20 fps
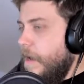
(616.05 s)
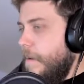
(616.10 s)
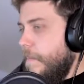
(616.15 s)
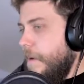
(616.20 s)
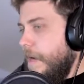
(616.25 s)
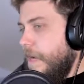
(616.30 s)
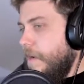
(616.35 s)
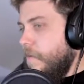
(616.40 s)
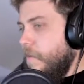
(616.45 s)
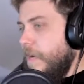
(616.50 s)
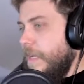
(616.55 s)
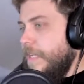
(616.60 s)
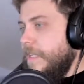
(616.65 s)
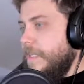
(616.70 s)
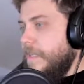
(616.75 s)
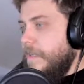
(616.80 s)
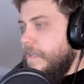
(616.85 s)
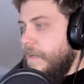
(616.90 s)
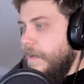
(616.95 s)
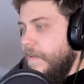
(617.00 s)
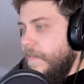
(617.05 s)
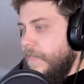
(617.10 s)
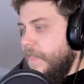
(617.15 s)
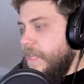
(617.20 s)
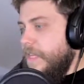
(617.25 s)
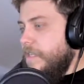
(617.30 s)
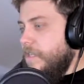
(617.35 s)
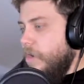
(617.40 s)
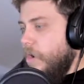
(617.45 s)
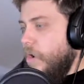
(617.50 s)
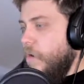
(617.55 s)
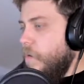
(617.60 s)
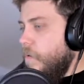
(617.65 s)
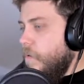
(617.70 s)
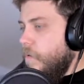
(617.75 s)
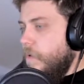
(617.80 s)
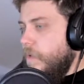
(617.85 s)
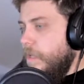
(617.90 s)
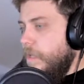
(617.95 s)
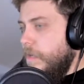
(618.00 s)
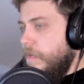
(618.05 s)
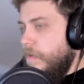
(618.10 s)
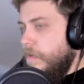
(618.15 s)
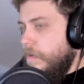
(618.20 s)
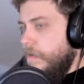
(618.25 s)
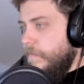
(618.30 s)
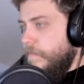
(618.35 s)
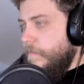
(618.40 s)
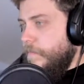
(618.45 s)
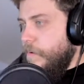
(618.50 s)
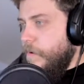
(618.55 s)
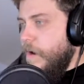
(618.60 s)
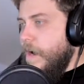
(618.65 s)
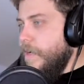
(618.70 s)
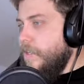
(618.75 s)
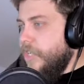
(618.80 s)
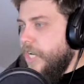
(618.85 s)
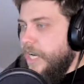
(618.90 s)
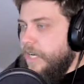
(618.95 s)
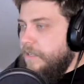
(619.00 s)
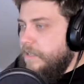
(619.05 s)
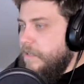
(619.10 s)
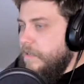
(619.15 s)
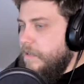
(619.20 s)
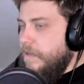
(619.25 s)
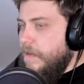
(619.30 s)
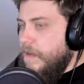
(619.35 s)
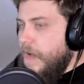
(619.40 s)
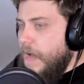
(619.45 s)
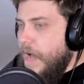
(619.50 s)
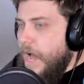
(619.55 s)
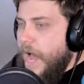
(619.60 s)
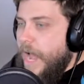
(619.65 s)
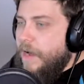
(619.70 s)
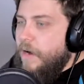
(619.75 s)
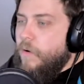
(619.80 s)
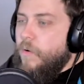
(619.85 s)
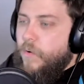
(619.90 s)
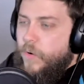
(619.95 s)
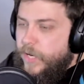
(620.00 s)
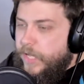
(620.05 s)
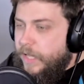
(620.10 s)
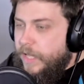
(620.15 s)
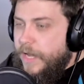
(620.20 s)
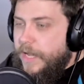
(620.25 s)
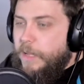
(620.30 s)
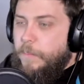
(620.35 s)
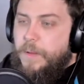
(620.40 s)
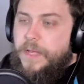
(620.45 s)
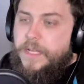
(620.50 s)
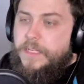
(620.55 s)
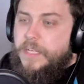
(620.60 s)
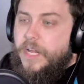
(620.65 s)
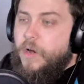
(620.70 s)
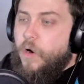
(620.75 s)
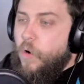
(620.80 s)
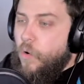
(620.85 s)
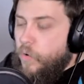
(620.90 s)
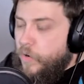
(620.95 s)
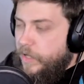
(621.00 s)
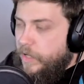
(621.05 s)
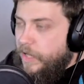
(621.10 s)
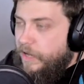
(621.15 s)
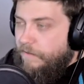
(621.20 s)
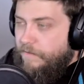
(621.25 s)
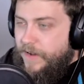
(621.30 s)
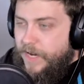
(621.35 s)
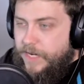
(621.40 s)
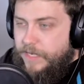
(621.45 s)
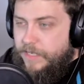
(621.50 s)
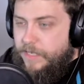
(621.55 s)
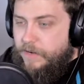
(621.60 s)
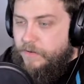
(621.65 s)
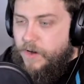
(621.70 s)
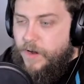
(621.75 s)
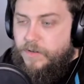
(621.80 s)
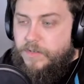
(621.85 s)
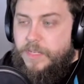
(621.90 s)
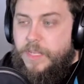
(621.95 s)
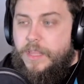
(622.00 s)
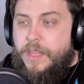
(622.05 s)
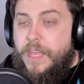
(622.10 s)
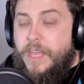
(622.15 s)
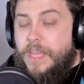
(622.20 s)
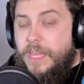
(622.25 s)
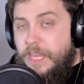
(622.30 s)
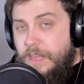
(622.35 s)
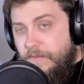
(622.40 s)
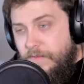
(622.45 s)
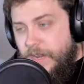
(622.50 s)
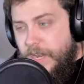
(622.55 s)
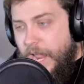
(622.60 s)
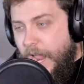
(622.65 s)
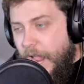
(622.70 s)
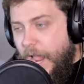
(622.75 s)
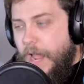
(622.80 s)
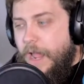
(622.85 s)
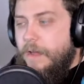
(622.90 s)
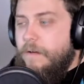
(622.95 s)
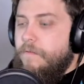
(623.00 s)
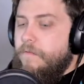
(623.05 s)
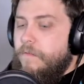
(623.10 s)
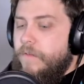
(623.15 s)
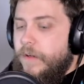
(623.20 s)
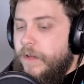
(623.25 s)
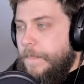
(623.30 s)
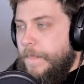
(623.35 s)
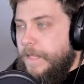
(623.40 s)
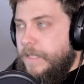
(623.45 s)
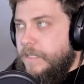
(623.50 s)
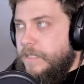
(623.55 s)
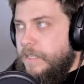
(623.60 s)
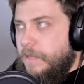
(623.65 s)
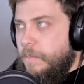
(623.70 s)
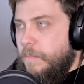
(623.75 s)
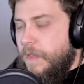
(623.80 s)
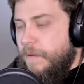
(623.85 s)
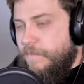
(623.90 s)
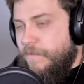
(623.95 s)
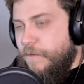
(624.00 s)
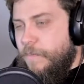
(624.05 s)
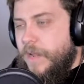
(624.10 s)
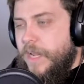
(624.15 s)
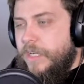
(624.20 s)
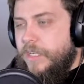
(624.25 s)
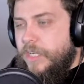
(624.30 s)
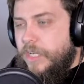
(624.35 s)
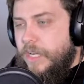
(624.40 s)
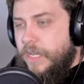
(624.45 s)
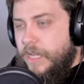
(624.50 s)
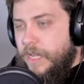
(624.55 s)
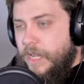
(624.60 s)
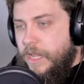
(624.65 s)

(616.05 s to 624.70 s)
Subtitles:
But anyways, this whole project I already like because I already like Fantasy Grounds. And they even have some information